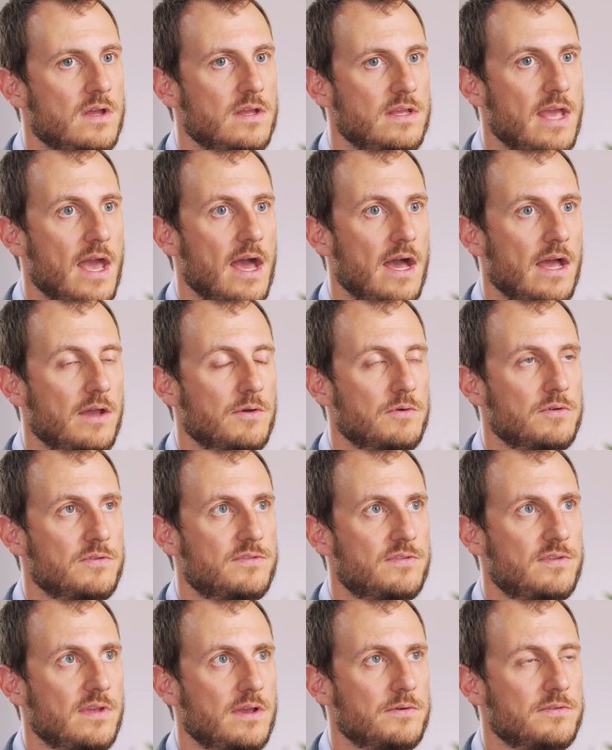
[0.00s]
Yeah, it
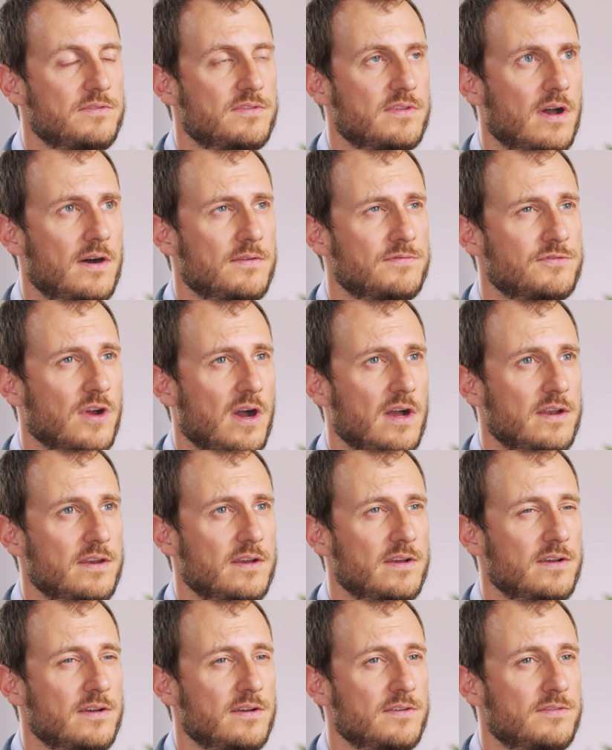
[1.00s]
was tough trying
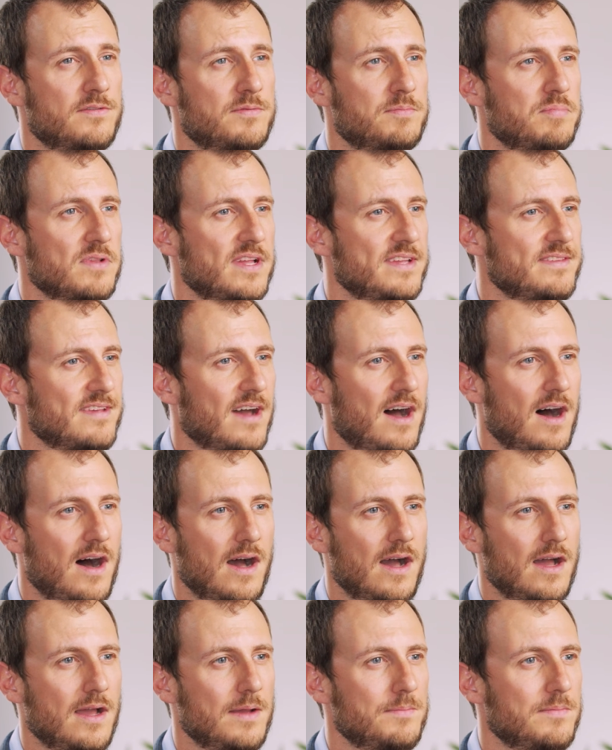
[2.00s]
to split
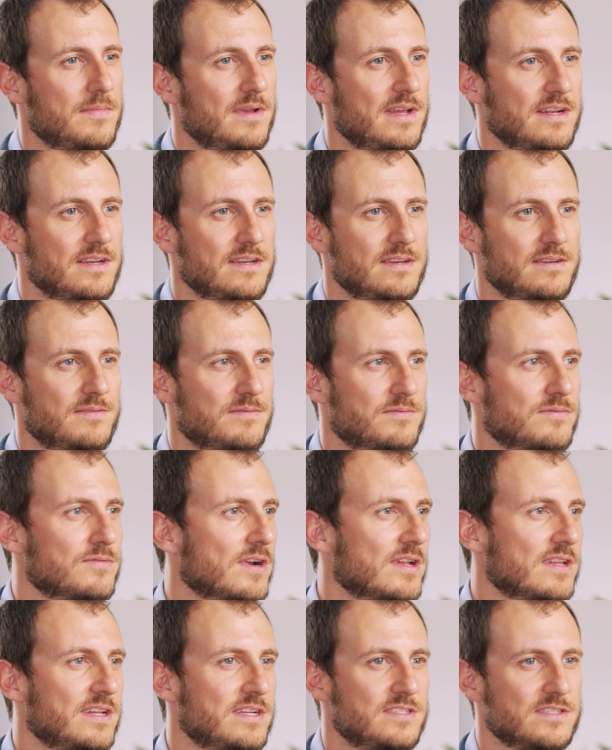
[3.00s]
time and
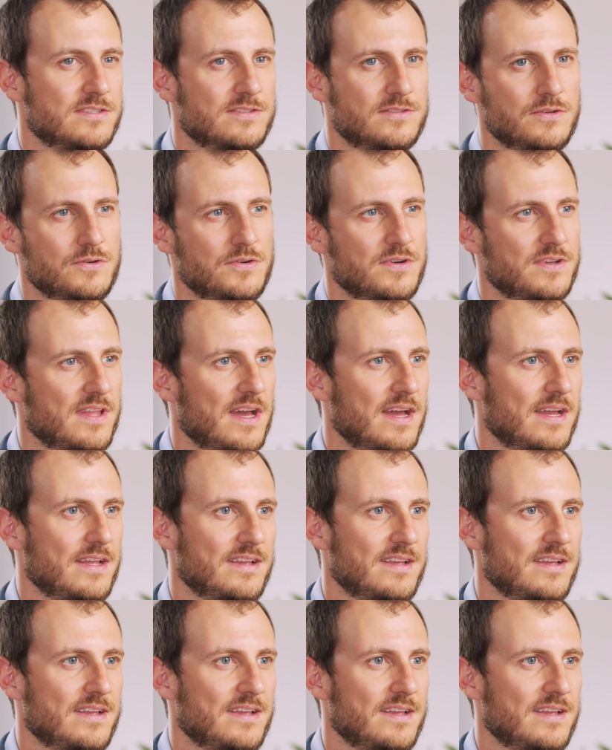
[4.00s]
really just doing that.